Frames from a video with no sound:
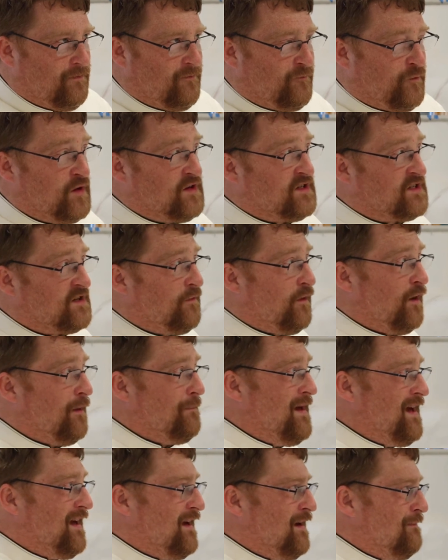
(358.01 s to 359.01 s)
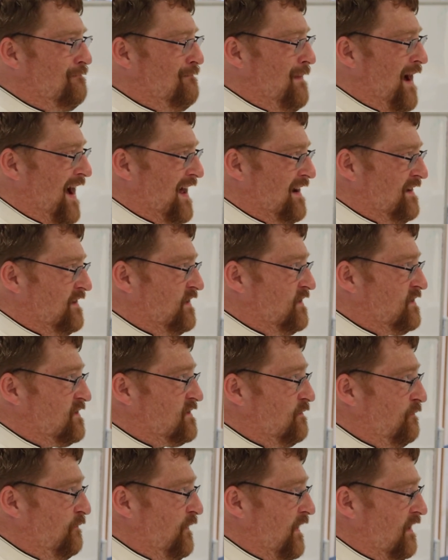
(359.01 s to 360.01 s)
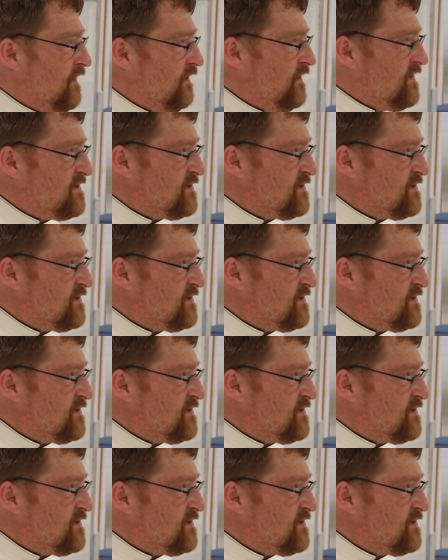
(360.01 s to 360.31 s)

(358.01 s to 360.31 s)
first of all, be commanded to feel